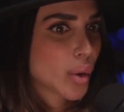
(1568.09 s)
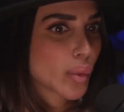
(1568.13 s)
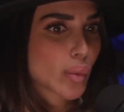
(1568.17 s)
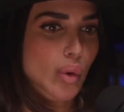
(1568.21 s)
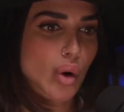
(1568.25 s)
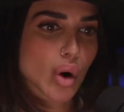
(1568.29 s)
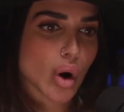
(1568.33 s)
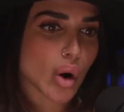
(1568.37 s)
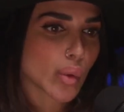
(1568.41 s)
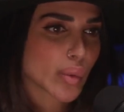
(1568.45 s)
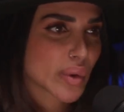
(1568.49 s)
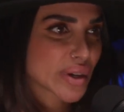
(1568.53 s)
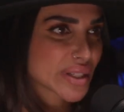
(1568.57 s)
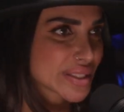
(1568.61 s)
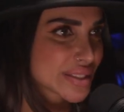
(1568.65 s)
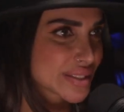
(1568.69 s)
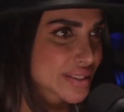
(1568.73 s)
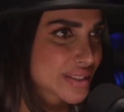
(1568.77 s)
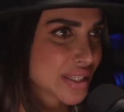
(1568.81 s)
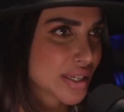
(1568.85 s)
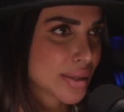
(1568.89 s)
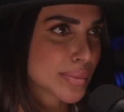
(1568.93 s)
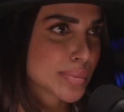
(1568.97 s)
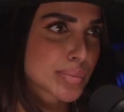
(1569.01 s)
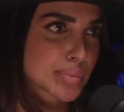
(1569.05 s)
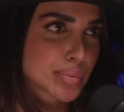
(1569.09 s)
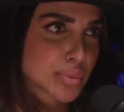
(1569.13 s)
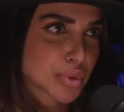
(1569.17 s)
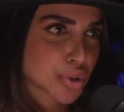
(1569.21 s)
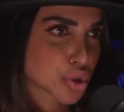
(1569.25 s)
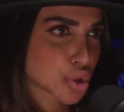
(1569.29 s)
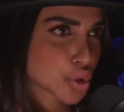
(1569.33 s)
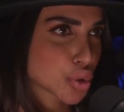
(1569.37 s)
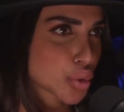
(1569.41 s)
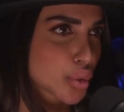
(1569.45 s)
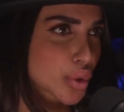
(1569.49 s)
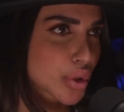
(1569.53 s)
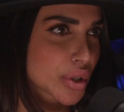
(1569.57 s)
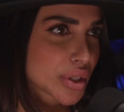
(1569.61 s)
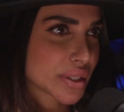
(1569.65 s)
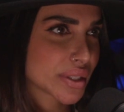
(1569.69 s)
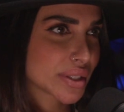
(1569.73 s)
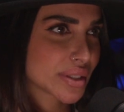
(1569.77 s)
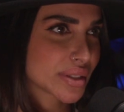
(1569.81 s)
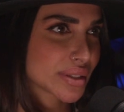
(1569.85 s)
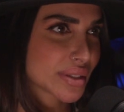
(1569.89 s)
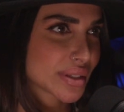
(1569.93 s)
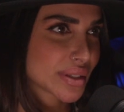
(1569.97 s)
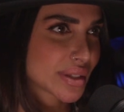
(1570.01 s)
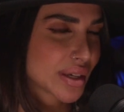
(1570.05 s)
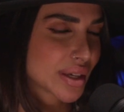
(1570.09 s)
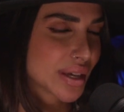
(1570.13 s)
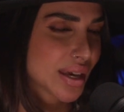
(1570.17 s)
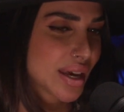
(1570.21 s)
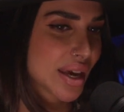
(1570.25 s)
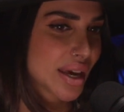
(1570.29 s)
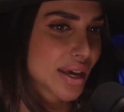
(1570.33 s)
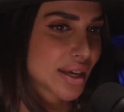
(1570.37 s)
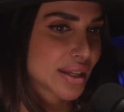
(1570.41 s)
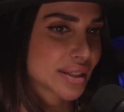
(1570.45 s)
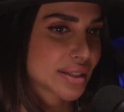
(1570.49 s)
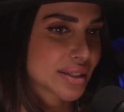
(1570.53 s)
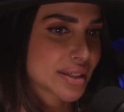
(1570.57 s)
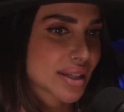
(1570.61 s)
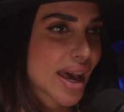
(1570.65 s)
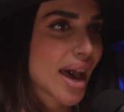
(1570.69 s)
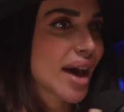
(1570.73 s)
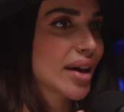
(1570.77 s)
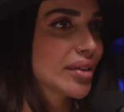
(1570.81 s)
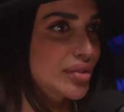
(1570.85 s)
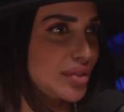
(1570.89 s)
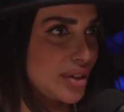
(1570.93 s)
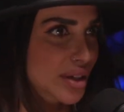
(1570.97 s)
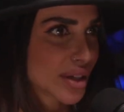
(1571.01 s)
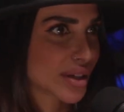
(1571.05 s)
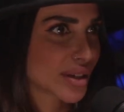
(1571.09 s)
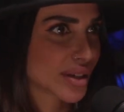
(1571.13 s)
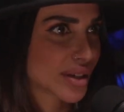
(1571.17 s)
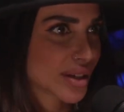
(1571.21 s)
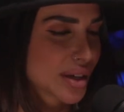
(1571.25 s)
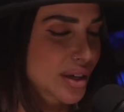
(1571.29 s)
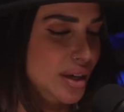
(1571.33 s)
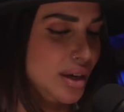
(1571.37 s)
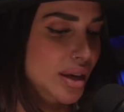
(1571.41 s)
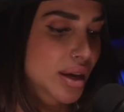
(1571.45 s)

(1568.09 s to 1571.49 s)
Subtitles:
were always deep, matured, and heavy.